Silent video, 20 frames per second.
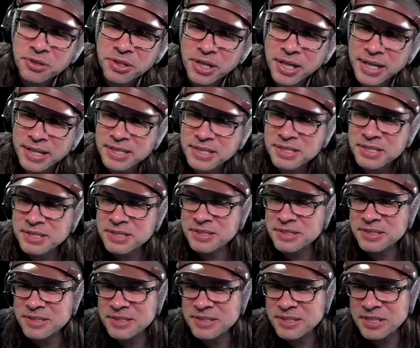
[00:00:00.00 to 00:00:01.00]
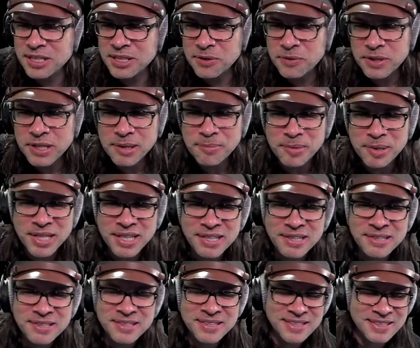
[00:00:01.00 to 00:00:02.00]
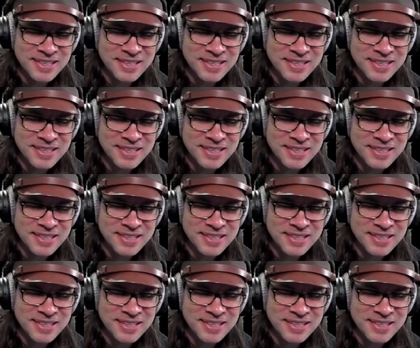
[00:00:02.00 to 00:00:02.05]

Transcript: guys. You know what I mean?